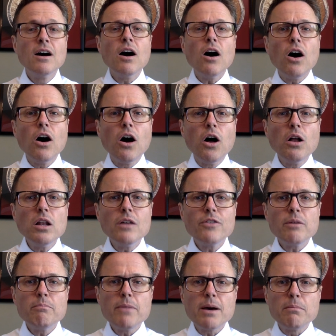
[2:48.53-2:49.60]
all of the
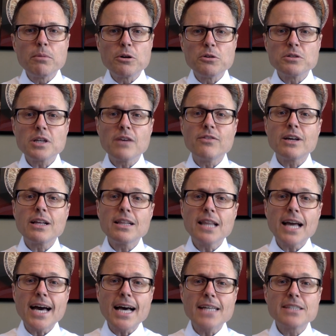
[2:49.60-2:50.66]
members of the
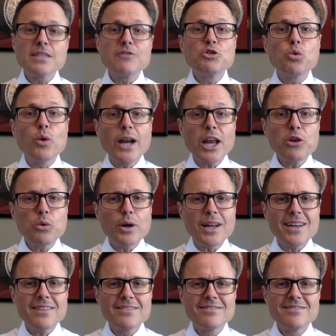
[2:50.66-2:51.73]
class of 2020.